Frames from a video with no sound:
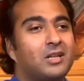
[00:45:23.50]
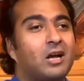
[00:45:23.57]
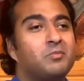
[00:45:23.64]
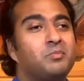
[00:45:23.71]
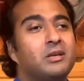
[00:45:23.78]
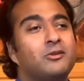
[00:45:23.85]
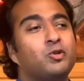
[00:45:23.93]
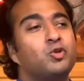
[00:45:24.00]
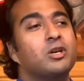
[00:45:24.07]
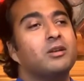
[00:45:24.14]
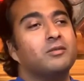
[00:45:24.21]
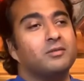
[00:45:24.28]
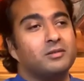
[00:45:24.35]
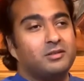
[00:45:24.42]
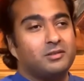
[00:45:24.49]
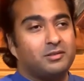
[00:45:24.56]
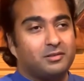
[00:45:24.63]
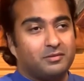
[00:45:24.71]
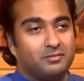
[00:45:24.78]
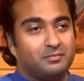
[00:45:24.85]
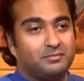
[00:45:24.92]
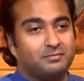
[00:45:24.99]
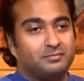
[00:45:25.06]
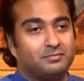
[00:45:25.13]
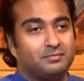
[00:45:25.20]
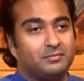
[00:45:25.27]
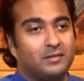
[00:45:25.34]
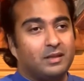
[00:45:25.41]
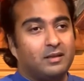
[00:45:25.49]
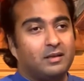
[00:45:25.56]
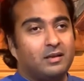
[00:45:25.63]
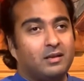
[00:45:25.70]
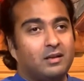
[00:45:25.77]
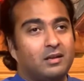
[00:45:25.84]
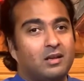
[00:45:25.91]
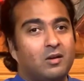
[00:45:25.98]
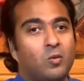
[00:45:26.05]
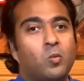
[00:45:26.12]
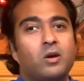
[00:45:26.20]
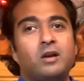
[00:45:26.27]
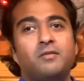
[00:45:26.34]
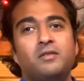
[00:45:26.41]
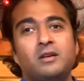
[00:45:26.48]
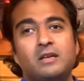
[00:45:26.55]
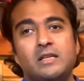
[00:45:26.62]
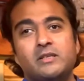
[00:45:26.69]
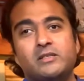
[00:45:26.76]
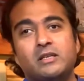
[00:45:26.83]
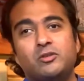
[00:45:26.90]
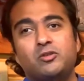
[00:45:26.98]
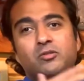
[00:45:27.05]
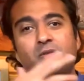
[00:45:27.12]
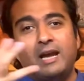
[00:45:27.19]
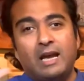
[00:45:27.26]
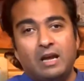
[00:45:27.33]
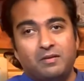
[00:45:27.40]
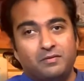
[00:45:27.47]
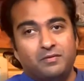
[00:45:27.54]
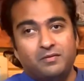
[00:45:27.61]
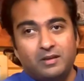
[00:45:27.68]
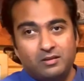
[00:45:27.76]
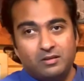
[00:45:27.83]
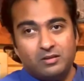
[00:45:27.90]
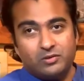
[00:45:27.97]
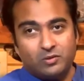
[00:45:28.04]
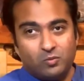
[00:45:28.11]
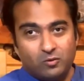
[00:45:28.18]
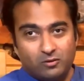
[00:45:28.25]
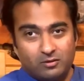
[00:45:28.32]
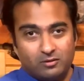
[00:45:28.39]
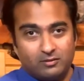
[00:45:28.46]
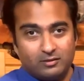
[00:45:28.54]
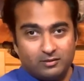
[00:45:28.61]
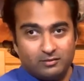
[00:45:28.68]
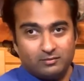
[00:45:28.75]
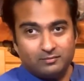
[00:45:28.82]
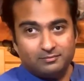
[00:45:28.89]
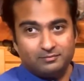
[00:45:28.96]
not being generous. Whatever it is that you have in this world,